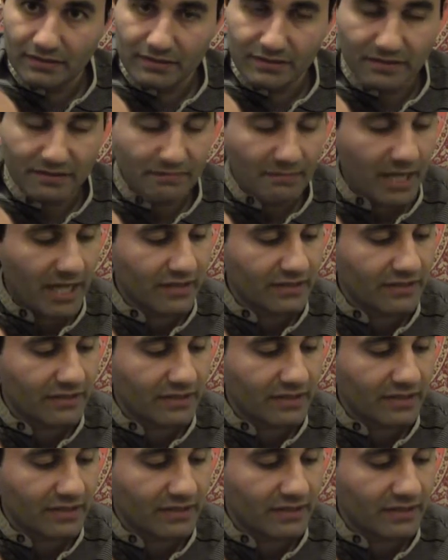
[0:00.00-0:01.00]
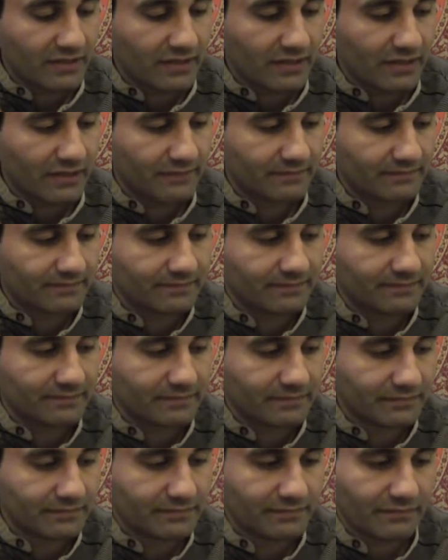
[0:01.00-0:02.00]
should match your E string.
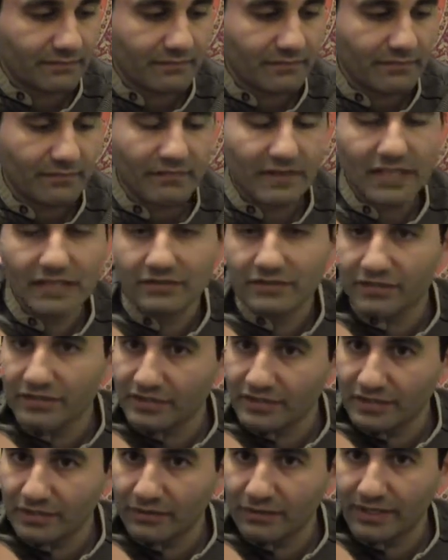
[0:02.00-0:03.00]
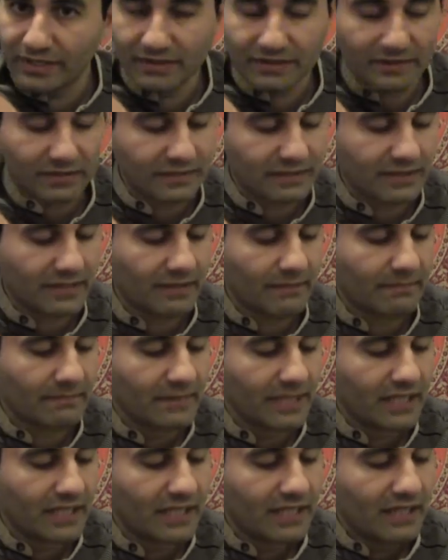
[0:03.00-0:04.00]
So just a quick little
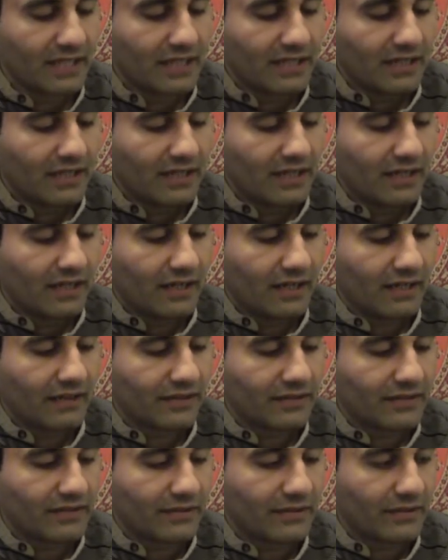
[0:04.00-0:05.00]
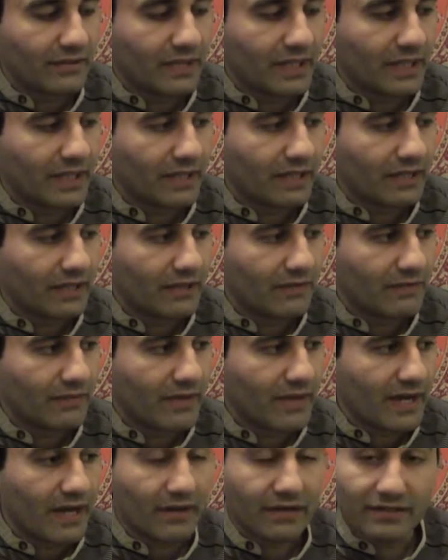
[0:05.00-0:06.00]
tip on tuning
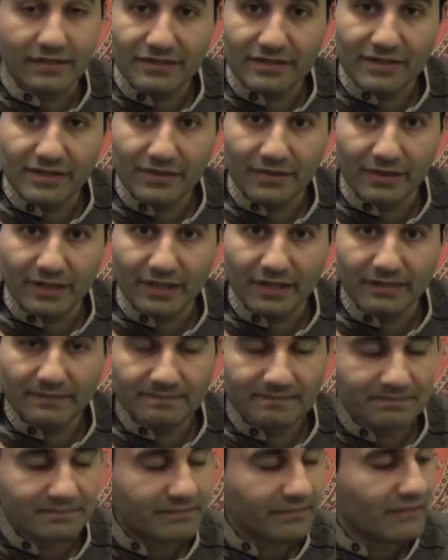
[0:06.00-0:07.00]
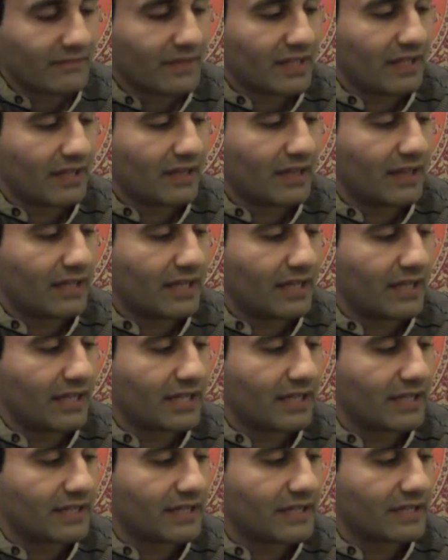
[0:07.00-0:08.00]
without a tuner.
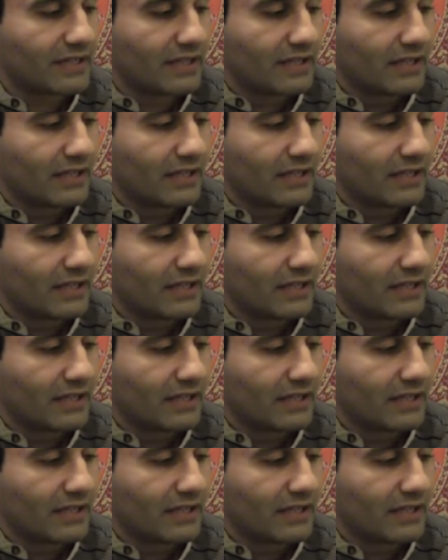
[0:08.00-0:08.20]
And